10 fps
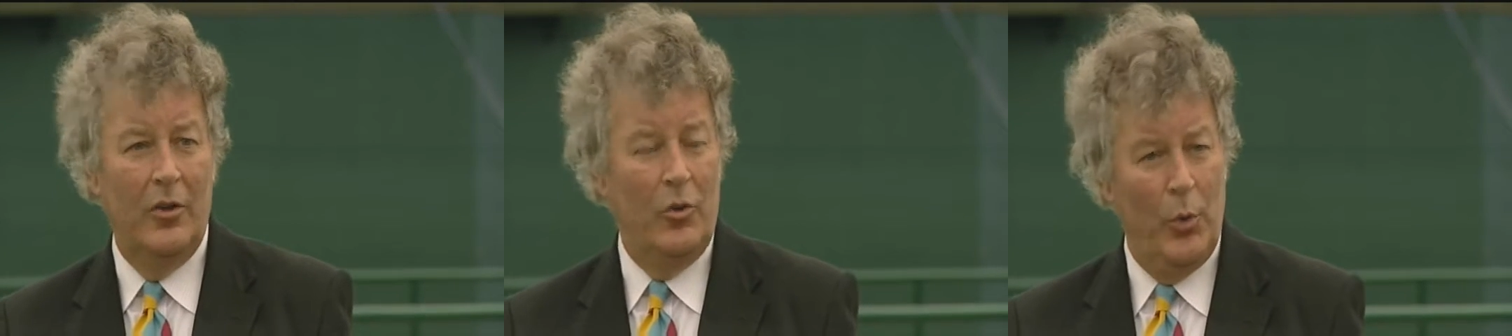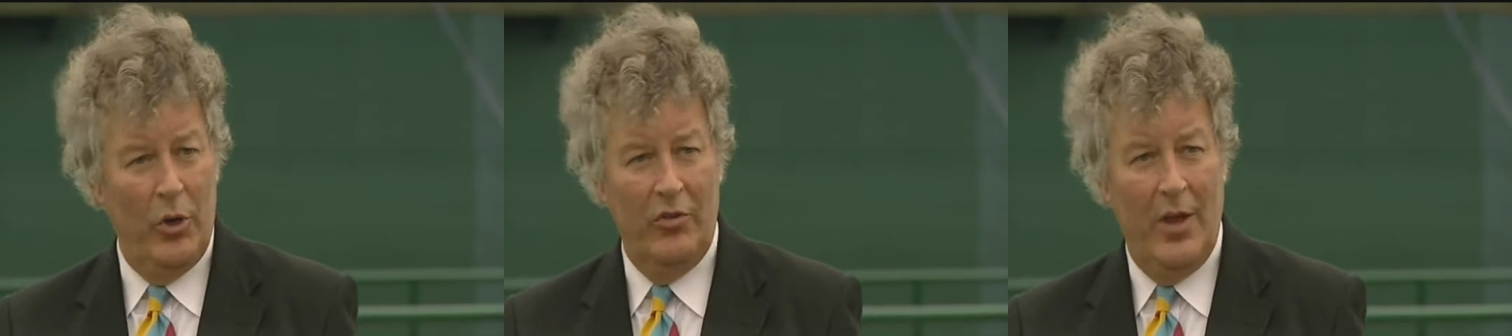to
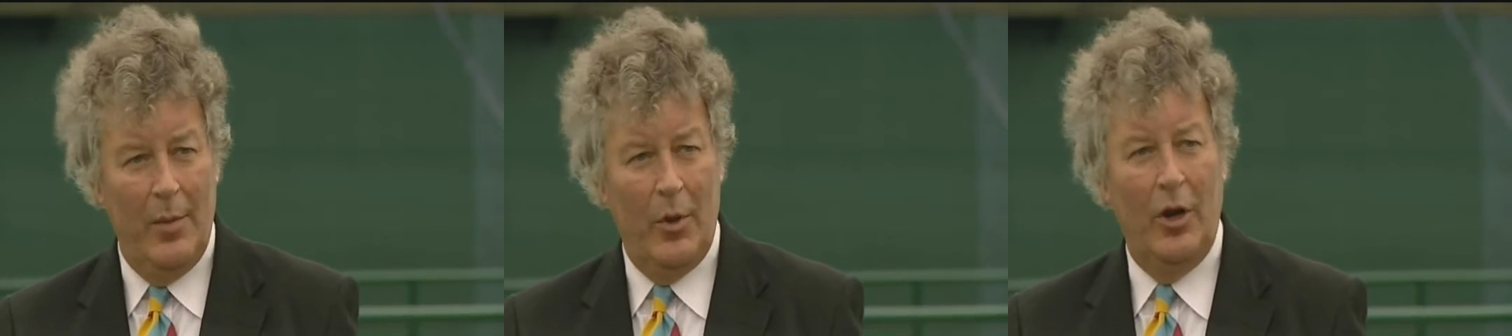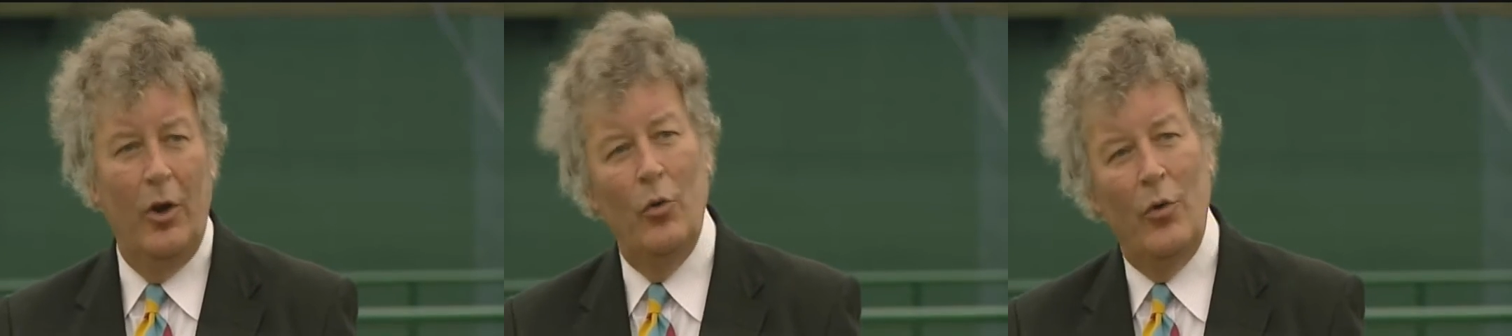put his name on a
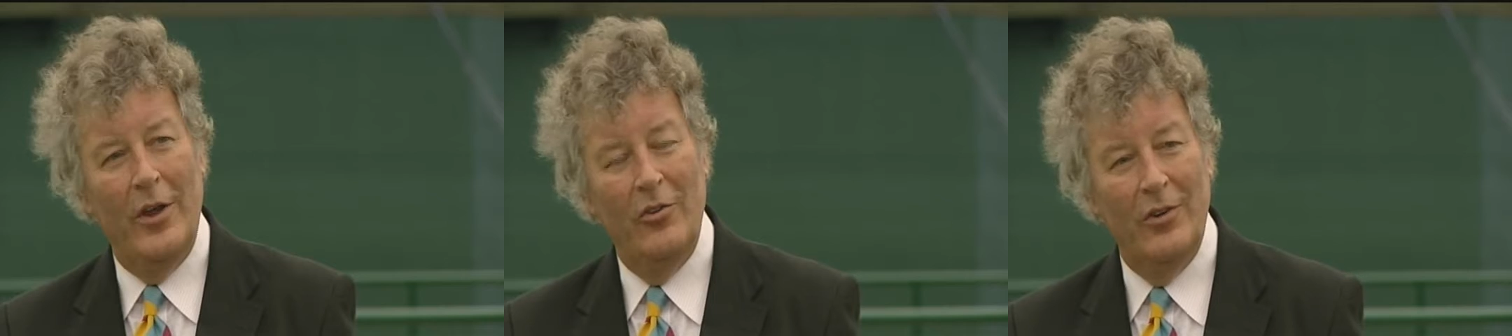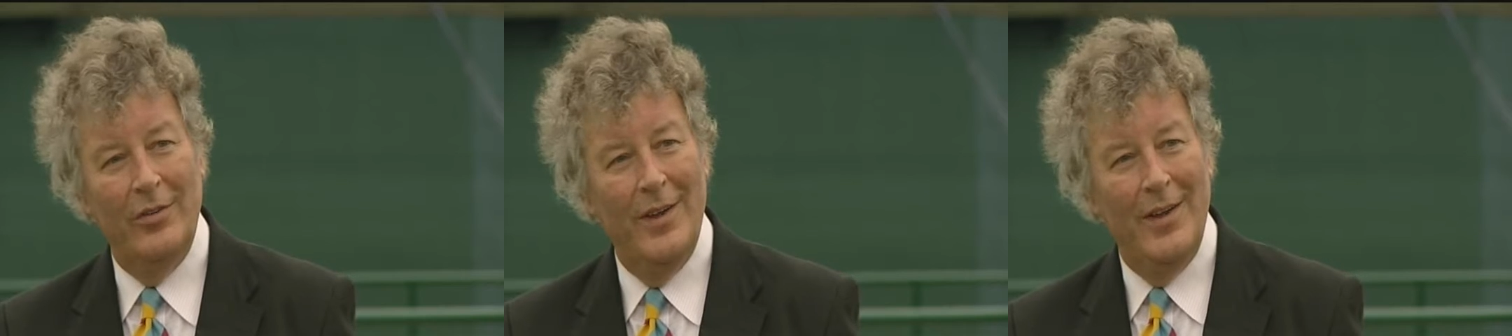whole range
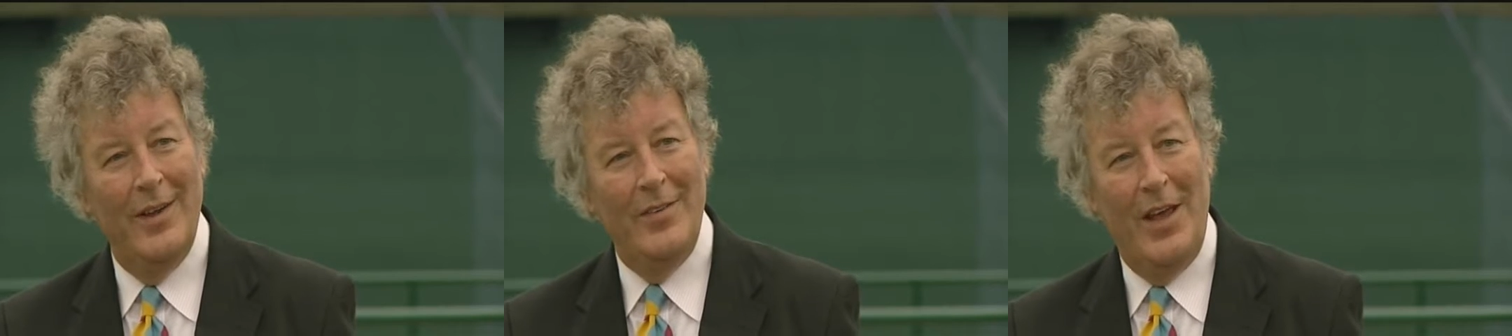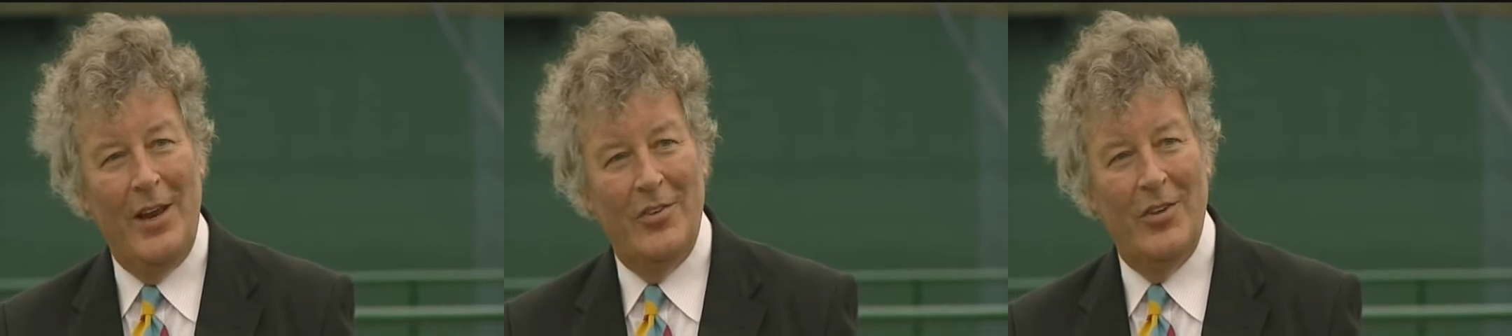of
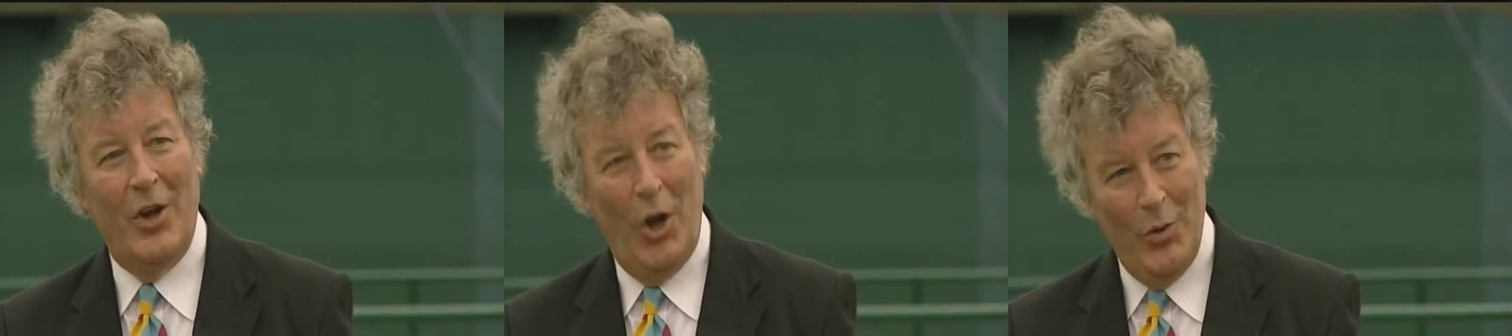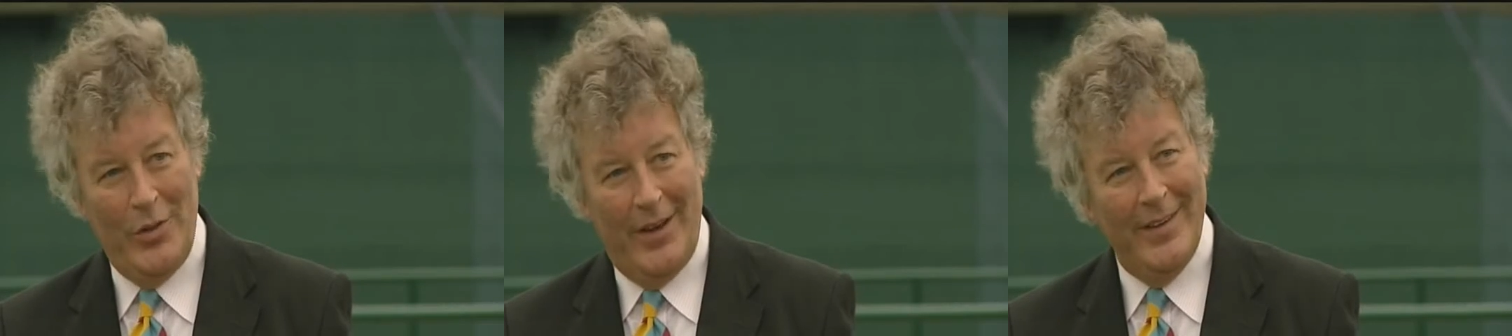tennis
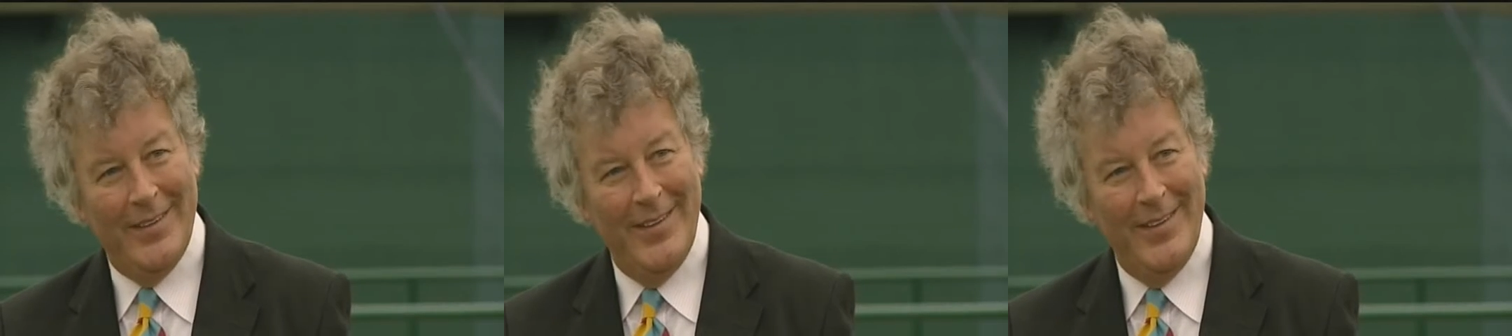clothing,